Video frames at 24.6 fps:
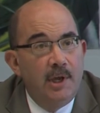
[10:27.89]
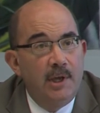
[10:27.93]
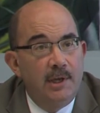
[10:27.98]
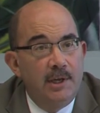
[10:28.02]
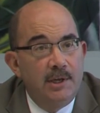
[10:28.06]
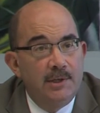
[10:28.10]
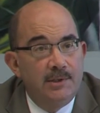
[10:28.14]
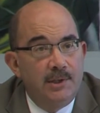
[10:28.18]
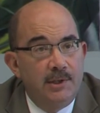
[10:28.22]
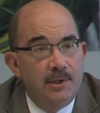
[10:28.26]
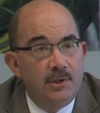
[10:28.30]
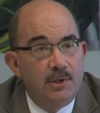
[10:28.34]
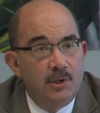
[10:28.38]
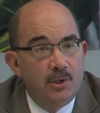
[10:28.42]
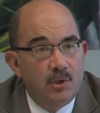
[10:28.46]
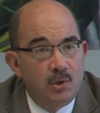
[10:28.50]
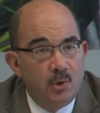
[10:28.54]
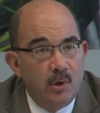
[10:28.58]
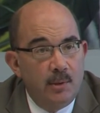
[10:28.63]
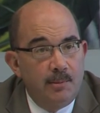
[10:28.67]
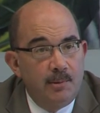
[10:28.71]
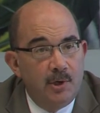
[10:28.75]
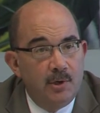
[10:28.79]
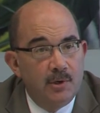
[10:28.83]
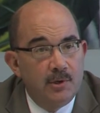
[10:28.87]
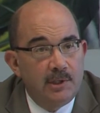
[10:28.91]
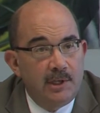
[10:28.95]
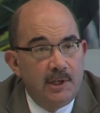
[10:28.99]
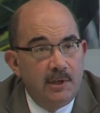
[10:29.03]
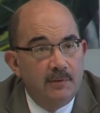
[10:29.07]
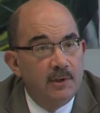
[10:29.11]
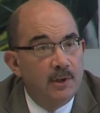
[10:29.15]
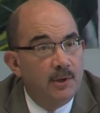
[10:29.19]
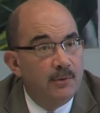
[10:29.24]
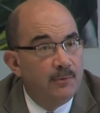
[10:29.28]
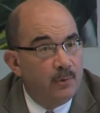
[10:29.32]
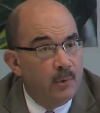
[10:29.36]
is that distributors,
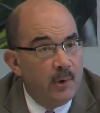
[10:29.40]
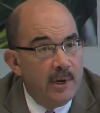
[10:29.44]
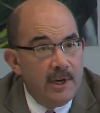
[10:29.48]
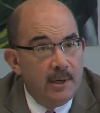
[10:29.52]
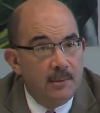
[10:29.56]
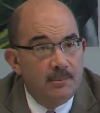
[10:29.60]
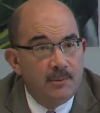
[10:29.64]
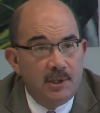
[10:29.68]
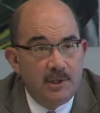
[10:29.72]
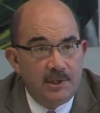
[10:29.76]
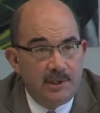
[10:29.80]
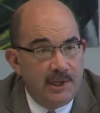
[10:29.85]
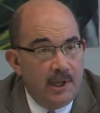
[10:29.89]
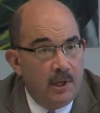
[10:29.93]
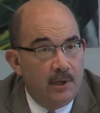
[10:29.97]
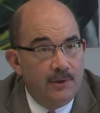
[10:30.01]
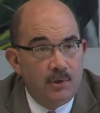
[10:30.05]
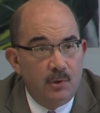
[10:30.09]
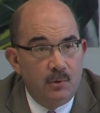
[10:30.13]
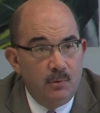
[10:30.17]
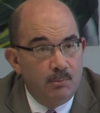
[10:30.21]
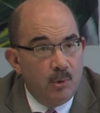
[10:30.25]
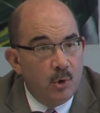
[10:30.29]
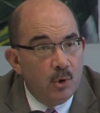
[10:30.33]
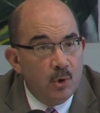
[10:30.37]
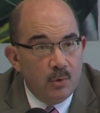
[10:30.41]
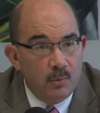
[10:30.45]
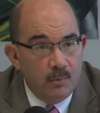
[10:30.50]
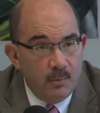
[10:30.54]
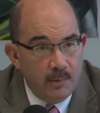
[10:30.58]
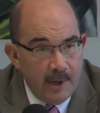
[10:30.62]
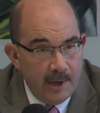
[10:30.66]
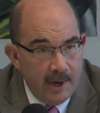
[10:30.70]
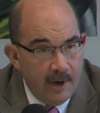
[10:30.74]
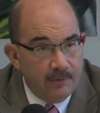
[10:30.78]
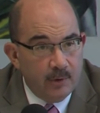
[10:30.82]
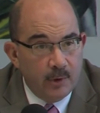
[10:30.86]
given the freedom to sell to
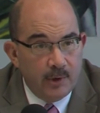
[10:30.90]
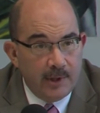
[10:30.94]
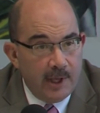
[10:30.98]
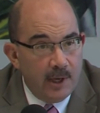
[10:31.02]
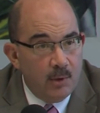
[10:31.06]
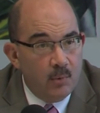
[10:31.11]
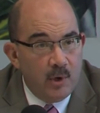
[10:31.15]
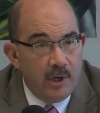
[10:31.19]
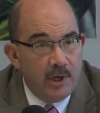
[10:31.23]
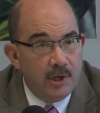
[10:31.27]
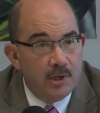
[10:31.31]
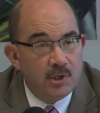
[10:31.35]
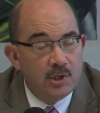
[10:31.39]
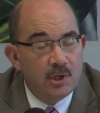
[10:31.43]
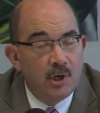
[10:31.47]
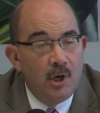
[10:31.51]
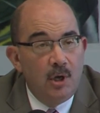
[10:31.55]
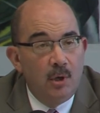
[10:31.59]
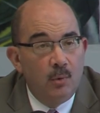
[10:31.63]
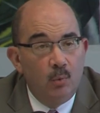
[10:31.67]
whoever they wish,